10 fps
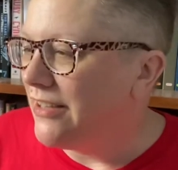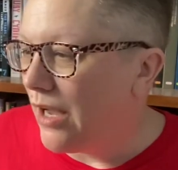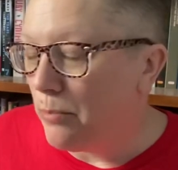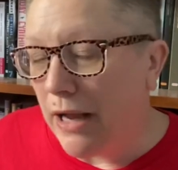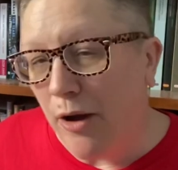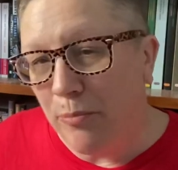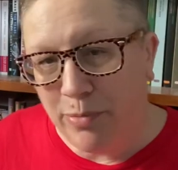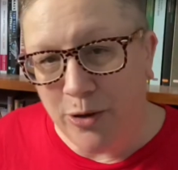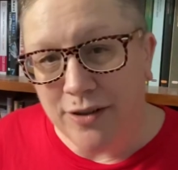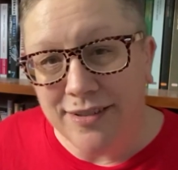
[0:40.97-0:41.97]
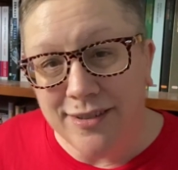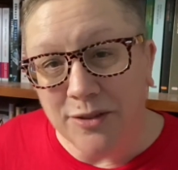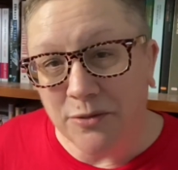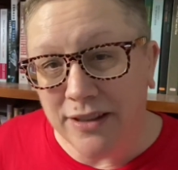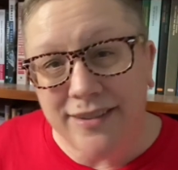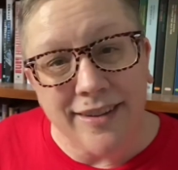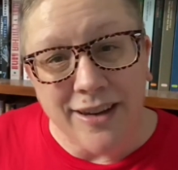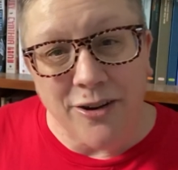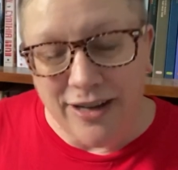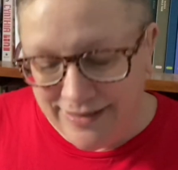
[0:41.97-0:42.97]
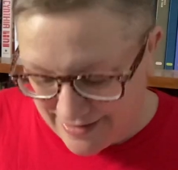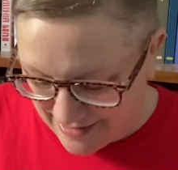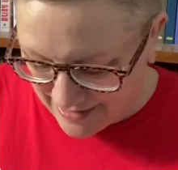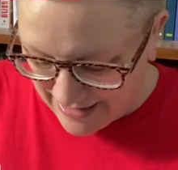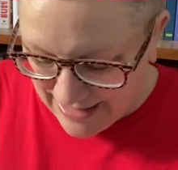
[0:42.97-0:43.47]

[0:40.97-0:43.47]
about books with secrets.